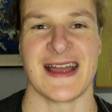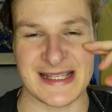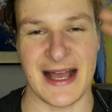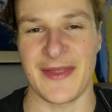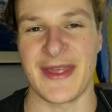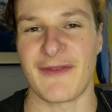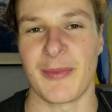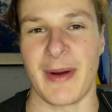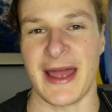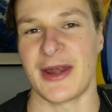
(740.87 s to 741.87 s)
Basically, I'll
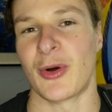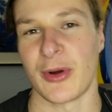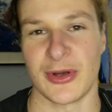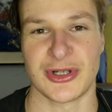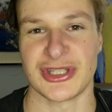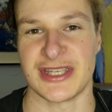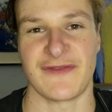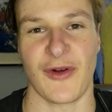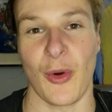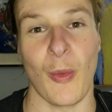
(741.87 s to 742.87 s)
never buy an Oreo
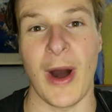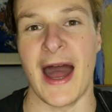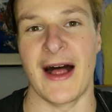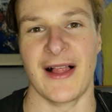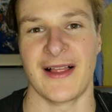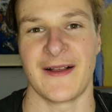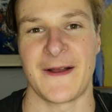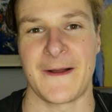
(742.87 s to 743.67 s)
cookie for a while.